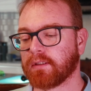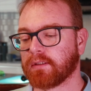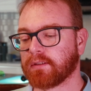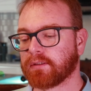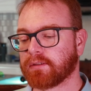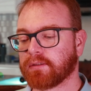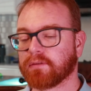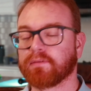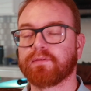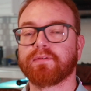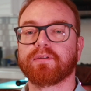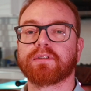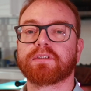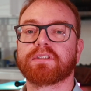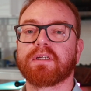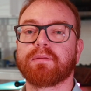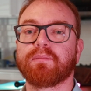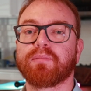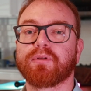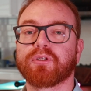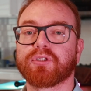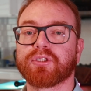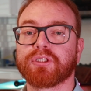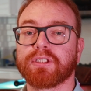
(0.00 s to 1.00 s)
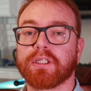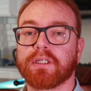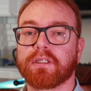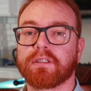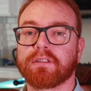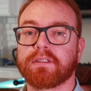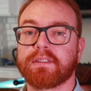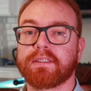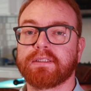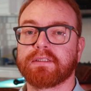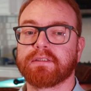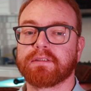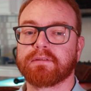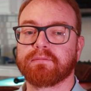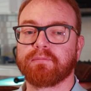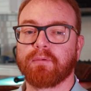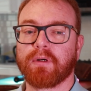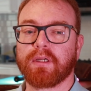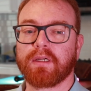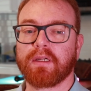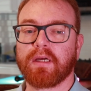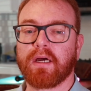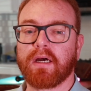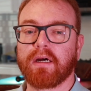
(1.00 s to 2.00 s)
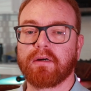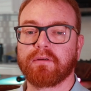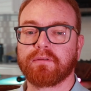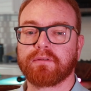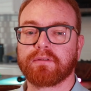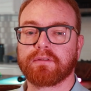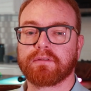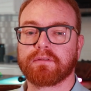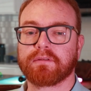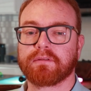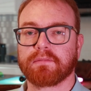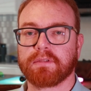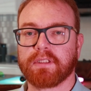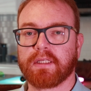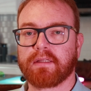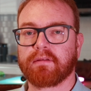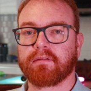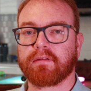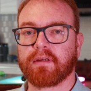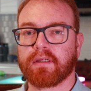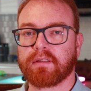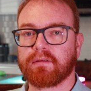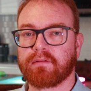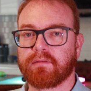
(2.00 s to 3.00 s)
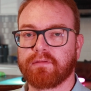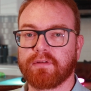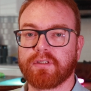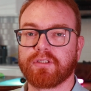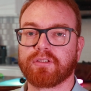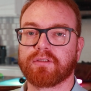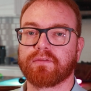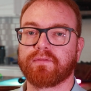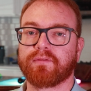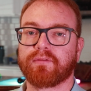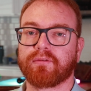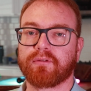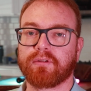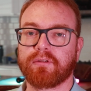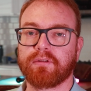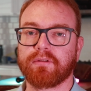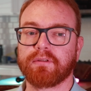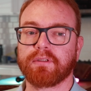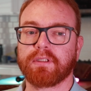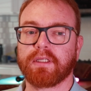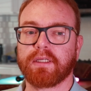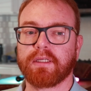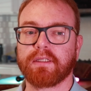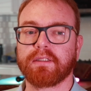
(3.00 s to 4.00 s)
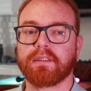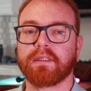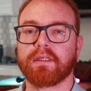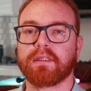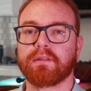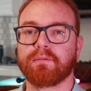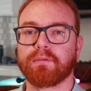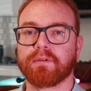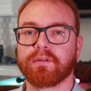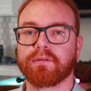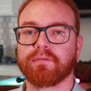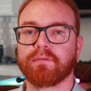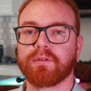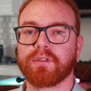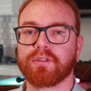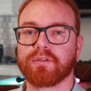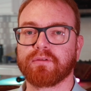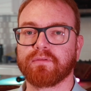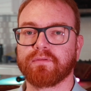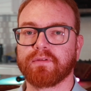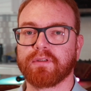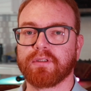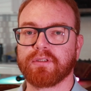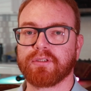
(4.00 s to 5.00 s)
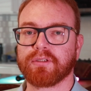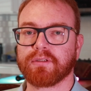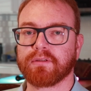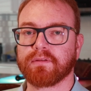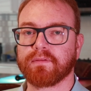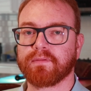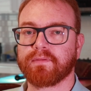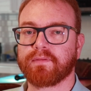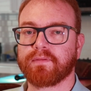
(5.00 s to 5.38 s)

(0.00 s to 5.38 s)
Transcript: So for example, check this one out. Let's start with version 4 and then we'll switch to version